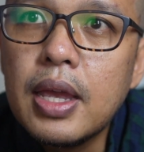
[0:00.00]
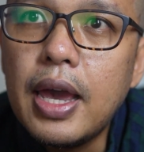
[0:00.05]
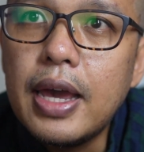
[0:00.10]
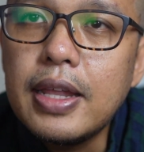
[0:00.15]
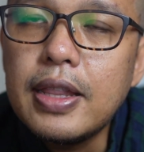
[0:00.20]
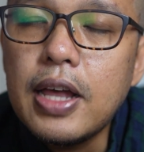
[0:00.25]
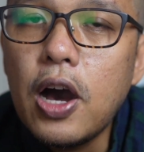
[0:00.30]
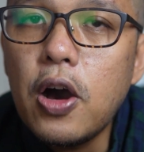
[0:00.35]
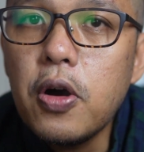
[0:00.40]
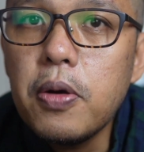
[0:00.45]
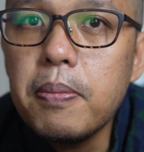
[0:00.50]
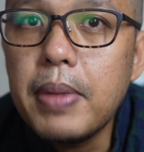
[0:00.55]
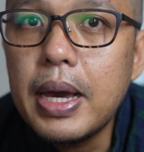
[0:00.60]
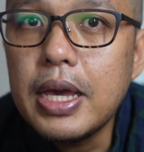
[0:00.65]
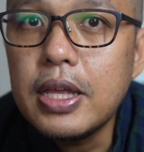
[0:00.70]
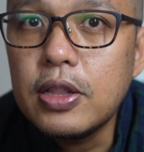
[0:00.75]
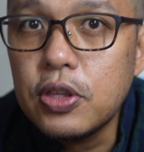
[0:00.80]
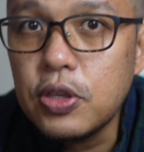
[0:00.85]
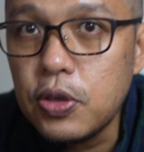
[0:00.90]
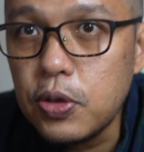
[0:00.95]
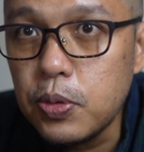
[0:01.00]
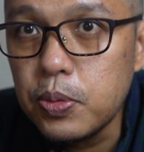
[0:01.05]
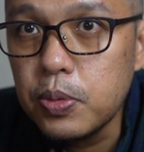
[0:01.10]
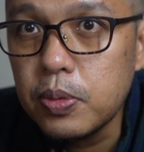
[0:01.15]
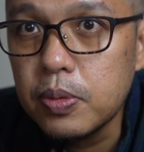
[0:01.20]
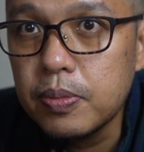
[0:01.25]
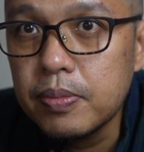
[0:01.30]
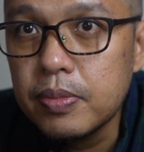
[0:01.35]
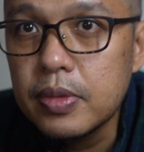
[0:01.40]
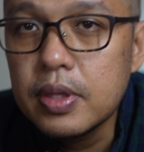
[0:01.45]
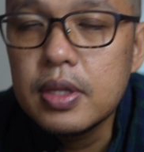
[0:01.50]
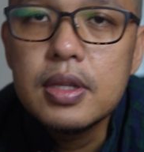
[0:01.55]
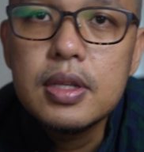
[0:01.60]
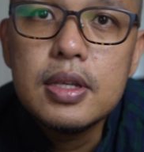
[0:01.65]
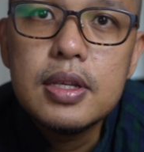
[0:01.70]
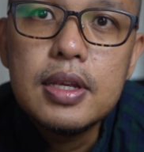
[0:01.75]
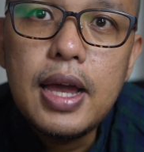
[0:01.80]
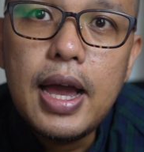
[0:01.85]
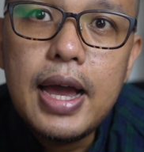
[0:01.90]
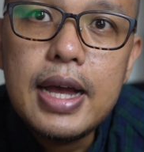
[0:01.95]
And how might you,
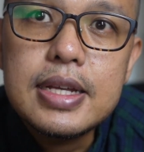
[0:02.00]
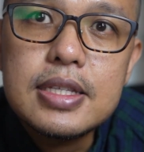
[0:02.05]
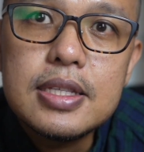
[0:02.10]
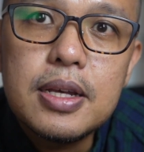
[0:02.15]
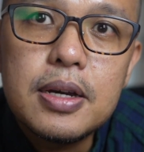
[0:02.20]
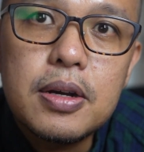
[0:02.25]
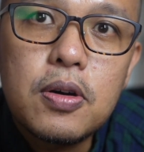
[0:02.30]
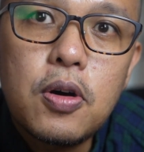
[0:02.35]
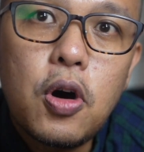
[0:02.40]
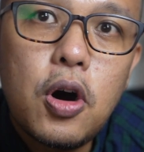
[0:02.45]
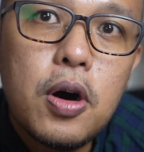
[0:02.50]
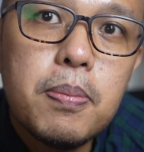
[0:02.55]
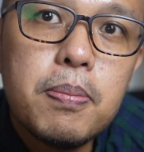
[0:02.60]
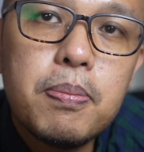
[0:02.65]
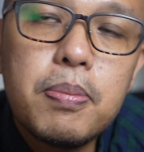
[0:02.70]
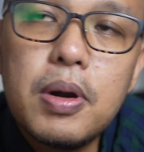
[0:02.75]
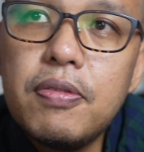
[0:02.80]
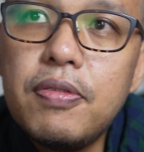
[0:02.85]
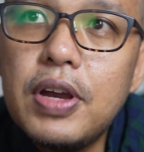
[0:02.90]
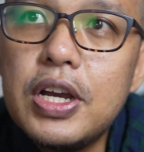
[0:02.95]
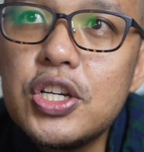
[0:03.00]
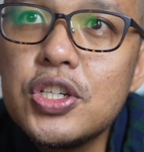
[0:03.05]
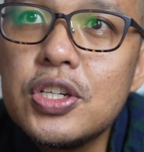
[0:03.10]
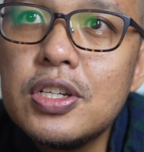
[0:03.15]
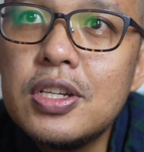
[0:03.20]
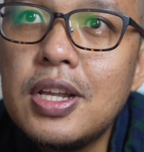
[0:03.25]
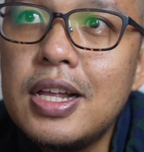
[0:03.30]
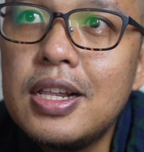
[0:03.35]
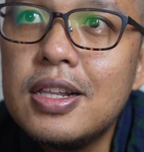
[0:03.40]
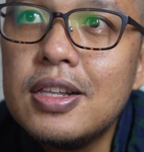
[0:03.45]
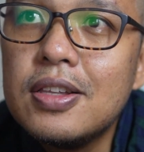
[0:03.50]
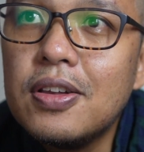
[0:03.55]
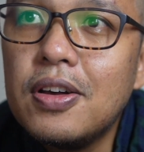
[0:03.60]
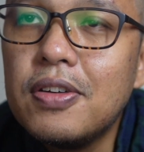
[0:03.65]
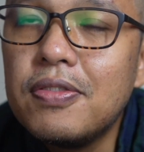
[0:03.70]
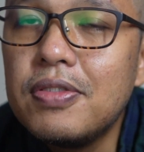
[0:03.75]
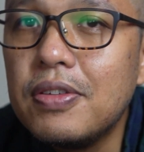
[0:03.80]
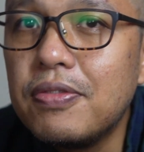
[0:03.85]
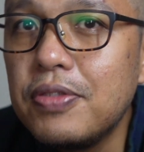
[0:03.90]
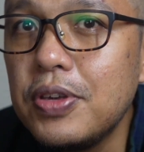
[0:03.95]
as the COMM professional
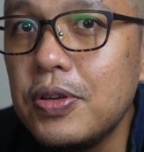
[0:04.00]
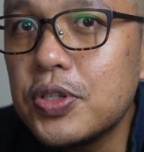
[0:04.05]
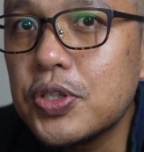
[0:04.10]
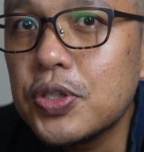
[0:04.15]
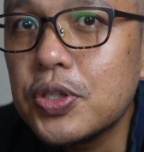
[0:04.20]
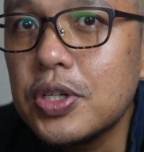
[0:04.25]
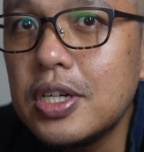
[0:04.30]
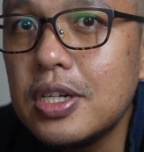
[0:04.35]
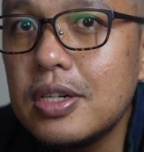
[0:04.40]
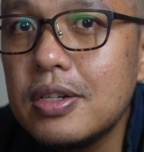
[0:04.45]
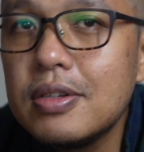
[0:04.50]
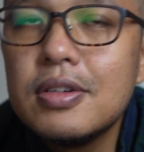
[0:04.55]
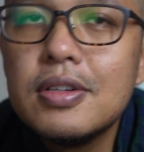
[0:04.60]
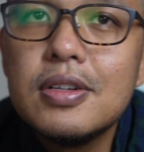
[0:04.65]
of the future,